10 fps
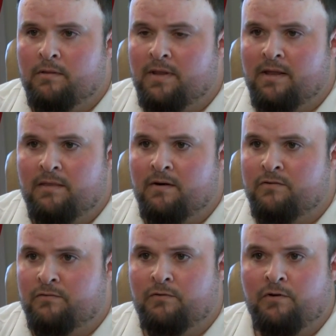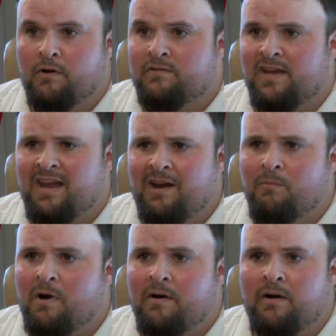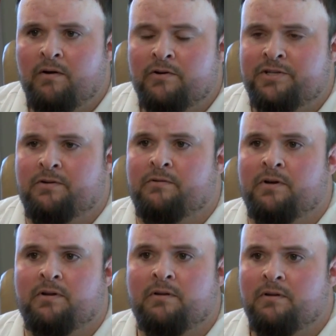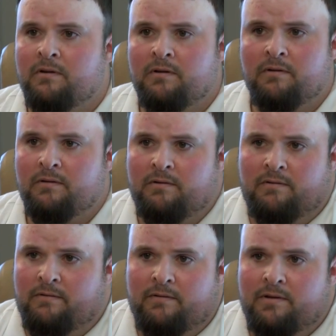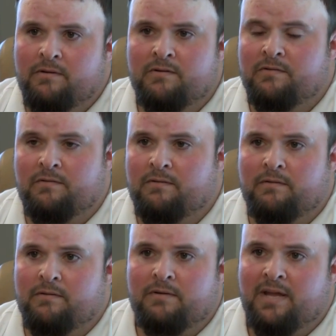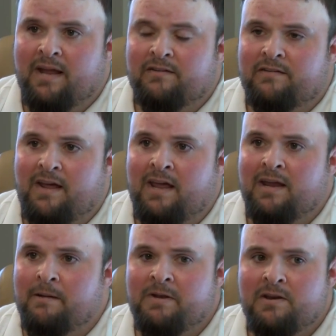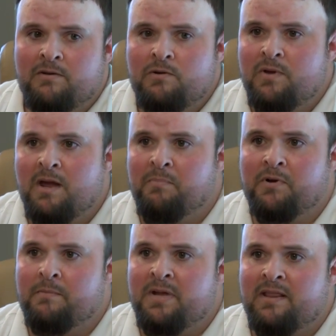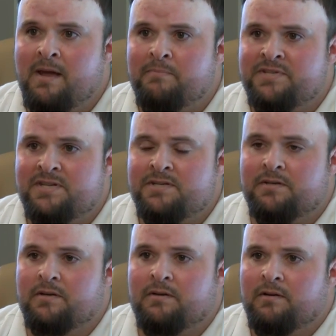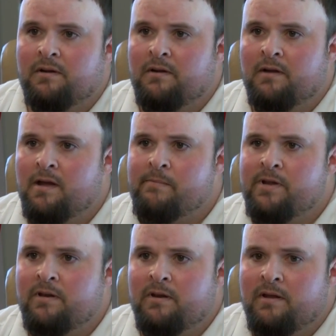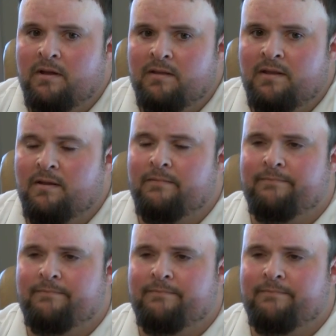that there's drugs anywhere near your children, you just can't stay. I mean, you can't put them in that position. I mean,